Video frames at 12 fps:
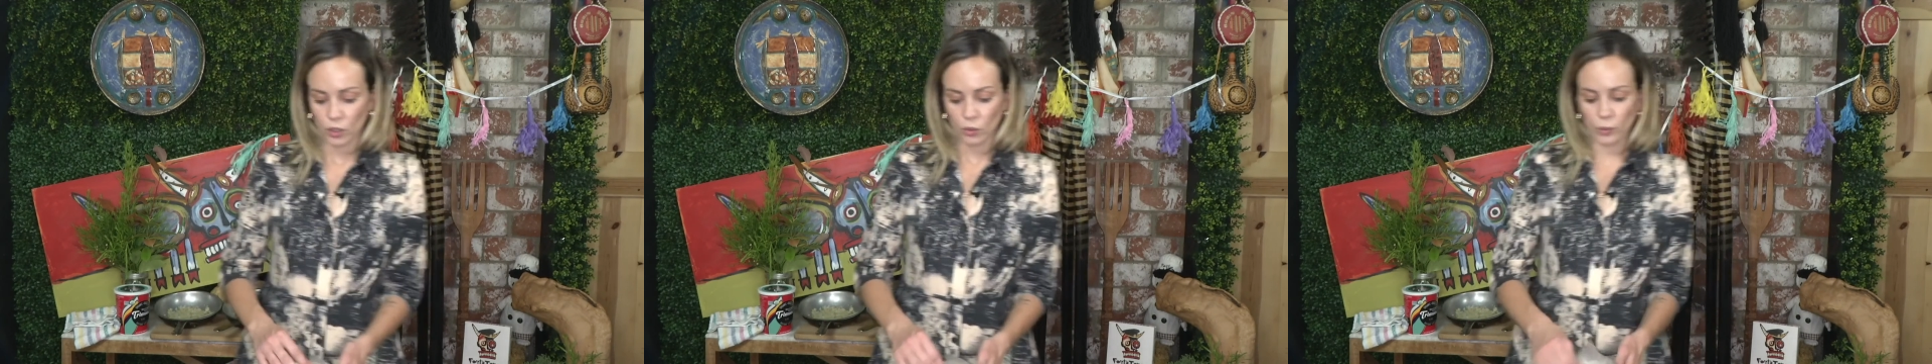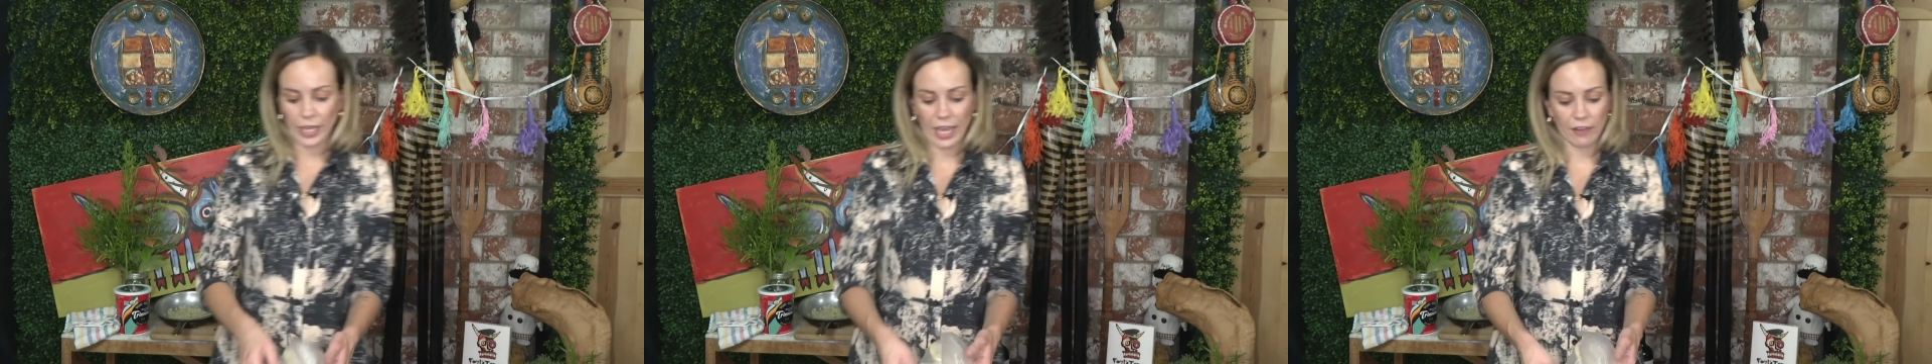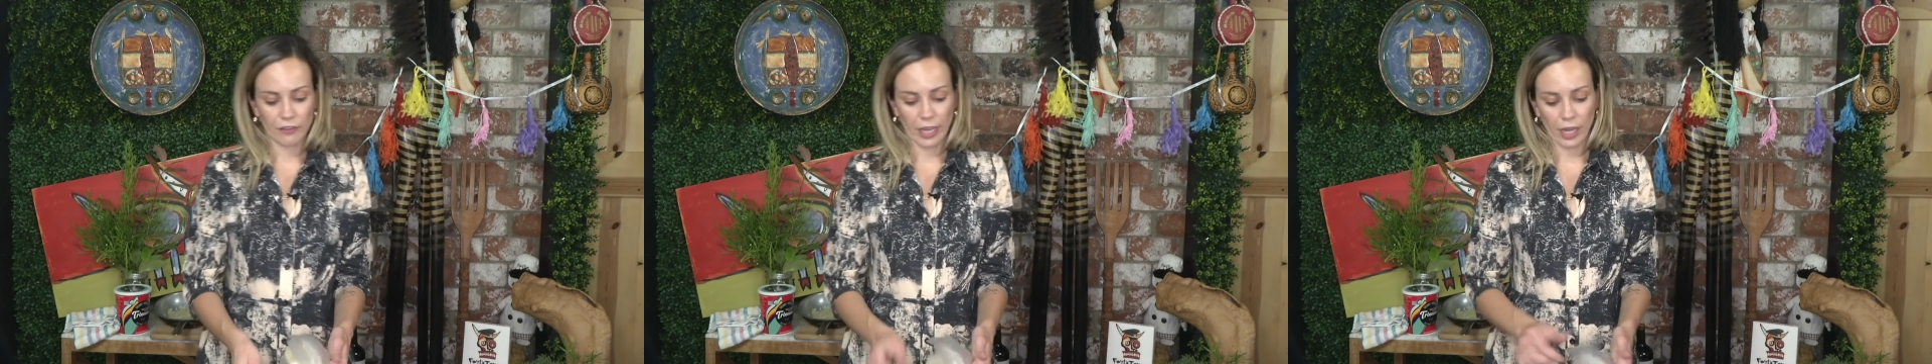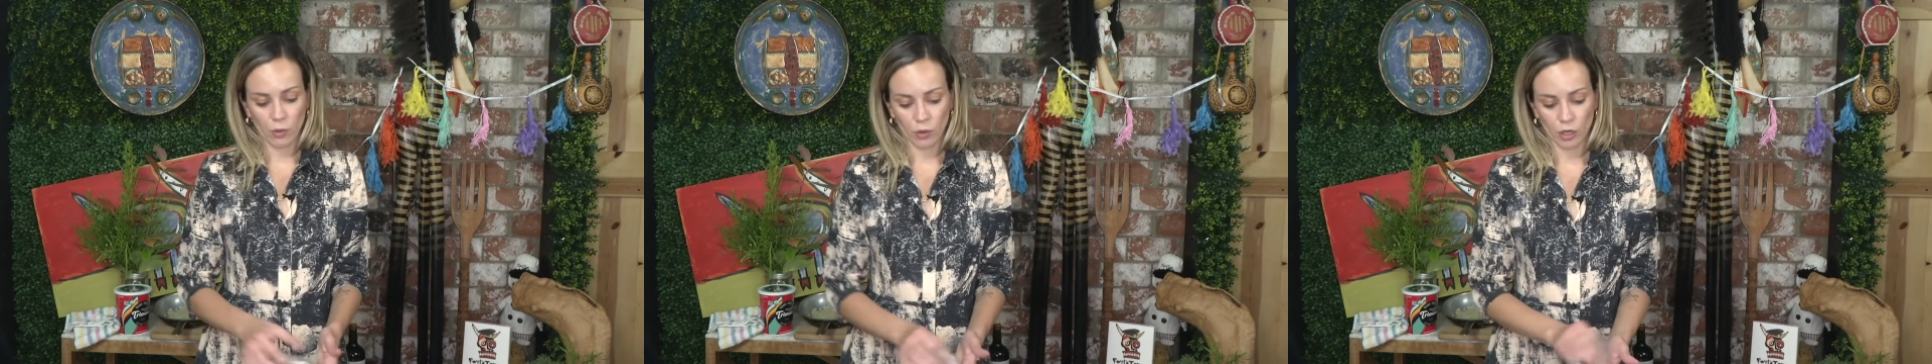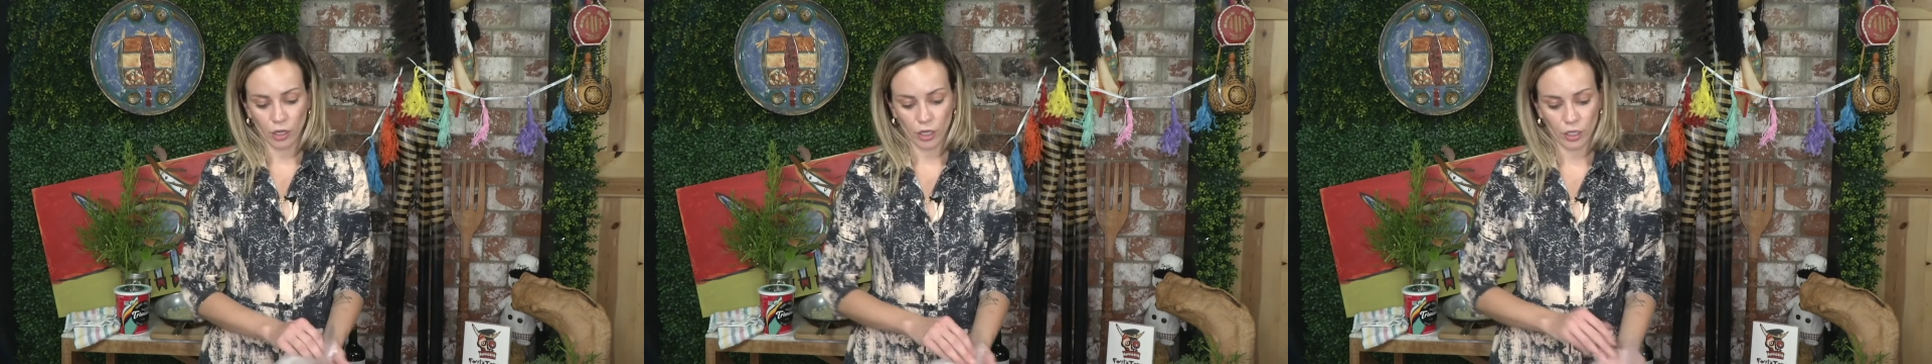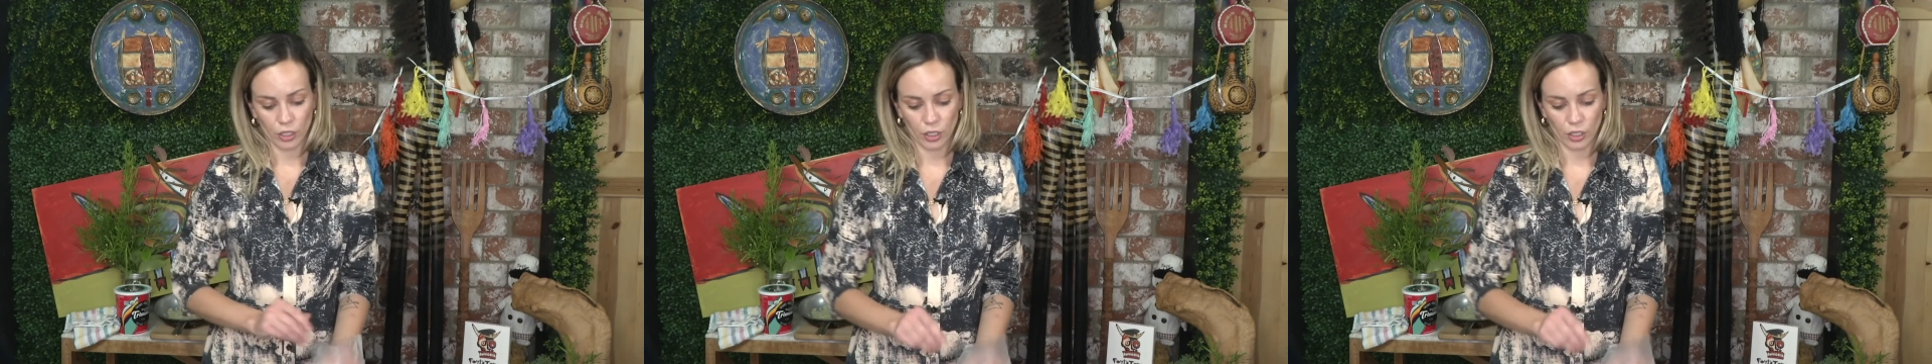We have our